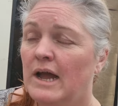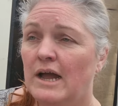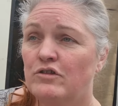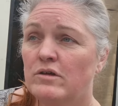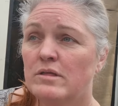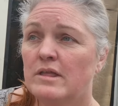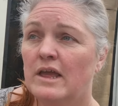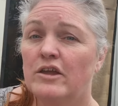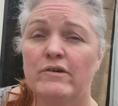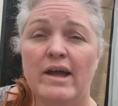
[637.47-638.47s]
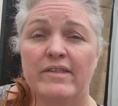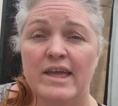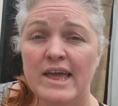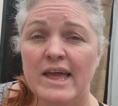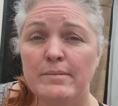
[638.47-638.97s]
I just think you're either
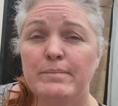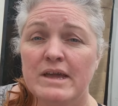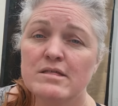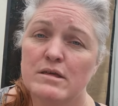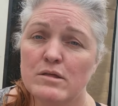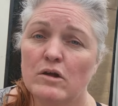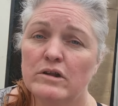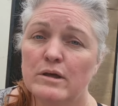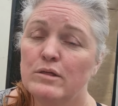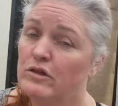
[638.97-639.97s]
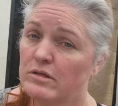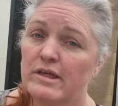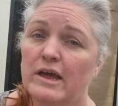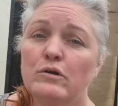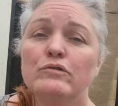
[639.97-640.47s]
A, being dishonest and you'll
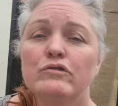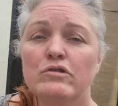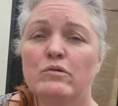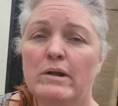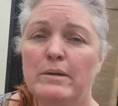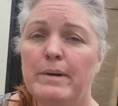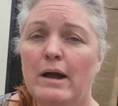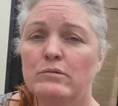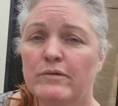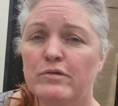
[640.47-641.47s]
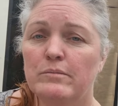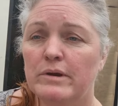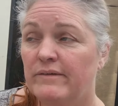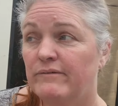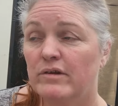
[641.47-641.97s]
take £120 off
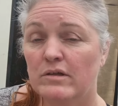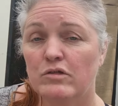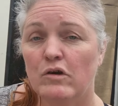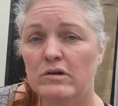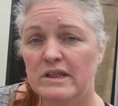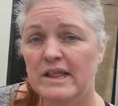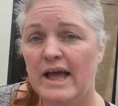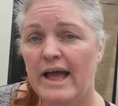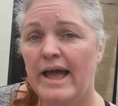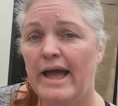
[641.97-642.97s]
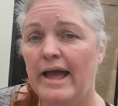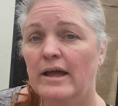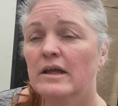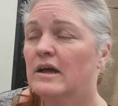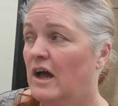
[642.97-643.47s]
somebody for turning their hair
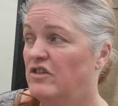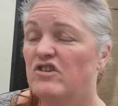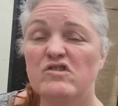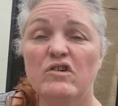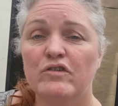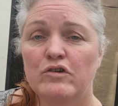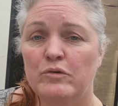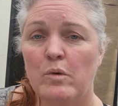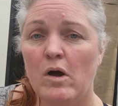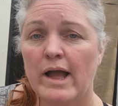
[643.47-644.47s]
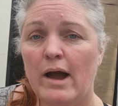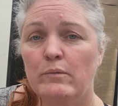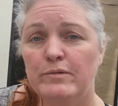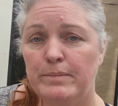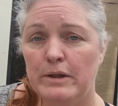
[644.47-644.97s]
and you know they're going to walk out
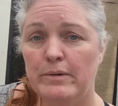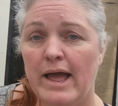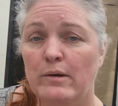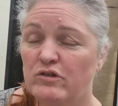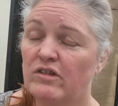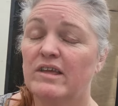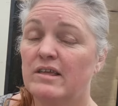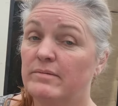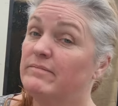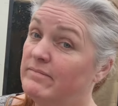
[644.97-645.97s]
with blue hair, which I think is